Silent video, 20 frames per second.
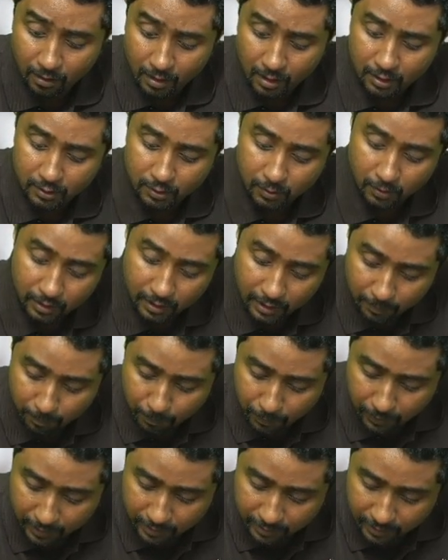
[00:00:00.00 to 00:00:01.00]
So the
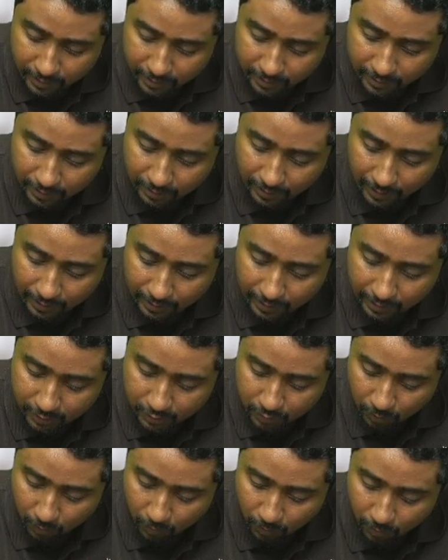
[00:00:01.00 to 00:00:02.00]
depreciation that is
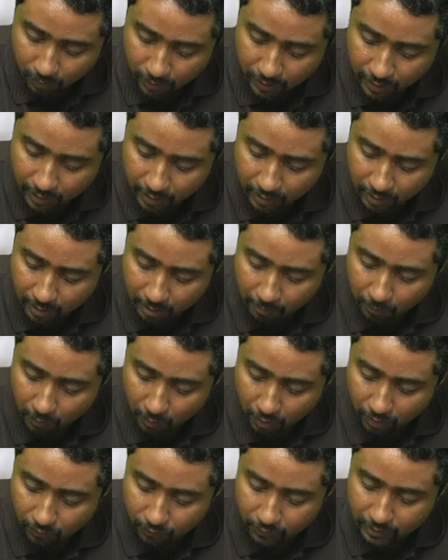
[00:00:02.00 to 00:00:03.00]
shown in
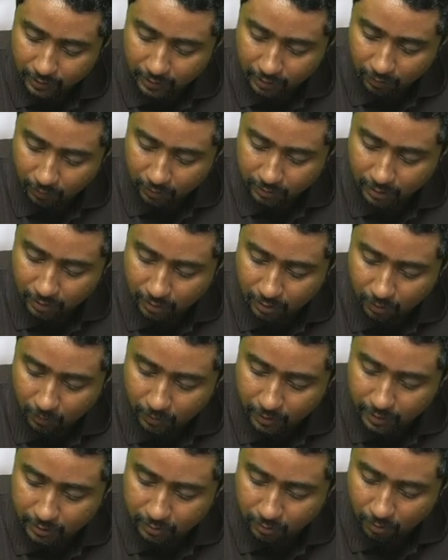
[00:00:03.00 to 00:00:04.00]
profit and loss
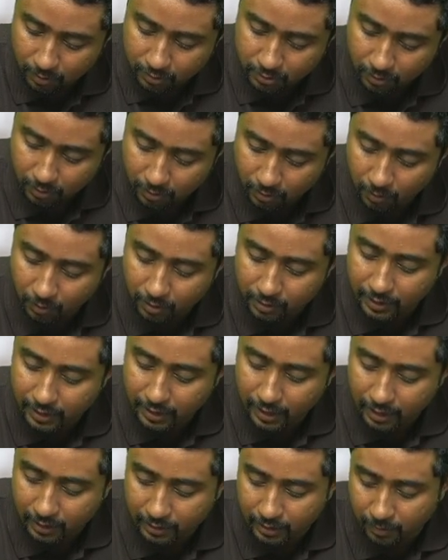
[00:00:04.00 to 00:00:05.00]
account is also not the
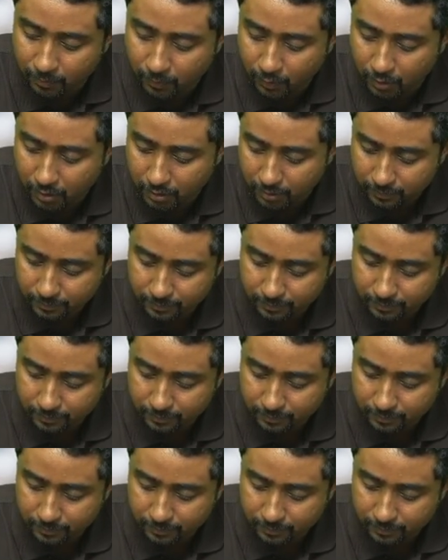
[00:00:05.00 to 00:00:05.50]
correct amount.